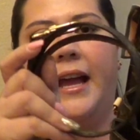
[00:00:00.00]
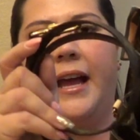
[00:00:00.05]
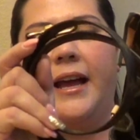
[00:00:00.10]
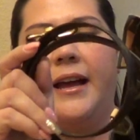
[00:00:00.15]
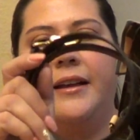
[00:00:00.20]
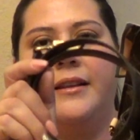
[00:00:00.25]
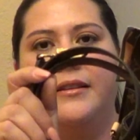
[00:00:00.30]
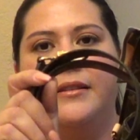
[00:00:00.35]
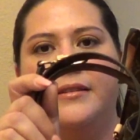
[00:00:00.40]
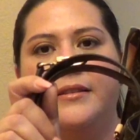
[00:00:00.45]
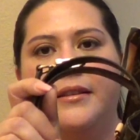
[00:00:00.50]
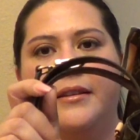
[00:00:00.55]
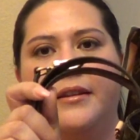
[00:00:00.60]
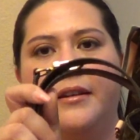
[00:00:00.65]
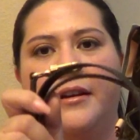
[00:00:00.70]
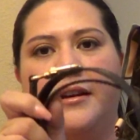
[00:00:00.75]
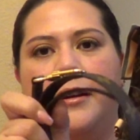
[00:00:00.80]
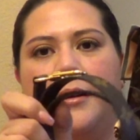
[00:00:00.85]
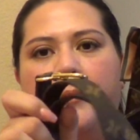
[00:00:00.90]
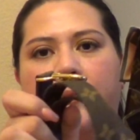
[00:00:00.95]
It
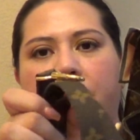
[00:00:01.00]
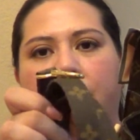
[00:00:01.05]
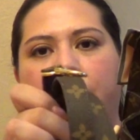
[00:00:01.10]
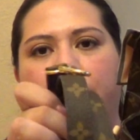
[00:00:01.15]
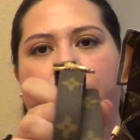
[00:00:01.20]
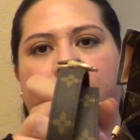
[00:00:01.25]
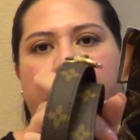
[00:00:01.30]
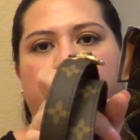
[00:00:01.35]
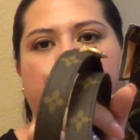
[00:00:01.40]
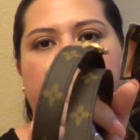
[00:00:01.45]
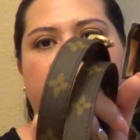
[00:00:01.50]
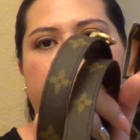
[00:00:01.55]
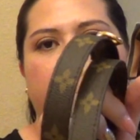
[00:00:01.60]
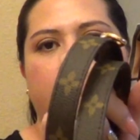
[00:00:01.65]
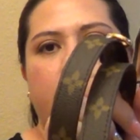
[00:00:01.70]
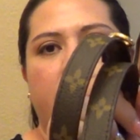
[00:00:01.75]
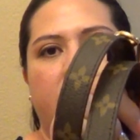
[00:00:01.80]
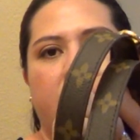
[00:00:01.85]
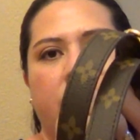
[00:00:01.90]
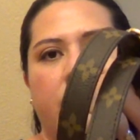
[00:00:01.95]
has the
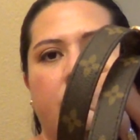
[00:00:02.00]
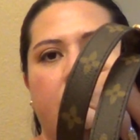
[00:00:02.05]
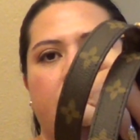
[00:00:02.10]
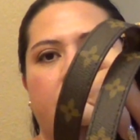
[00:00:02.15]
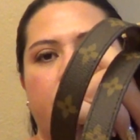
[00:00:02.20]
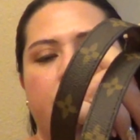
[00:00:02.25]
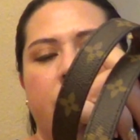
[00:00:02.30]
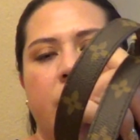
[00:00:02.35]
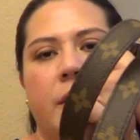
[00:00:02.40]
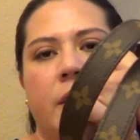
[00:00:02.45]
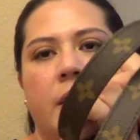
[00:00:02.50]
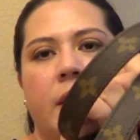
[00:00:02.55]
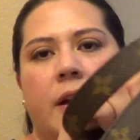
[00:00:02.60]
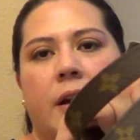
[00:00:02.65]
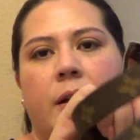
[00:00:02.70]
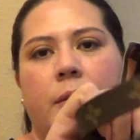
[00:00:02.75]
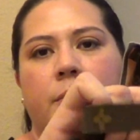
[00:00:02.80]
beautiful monogram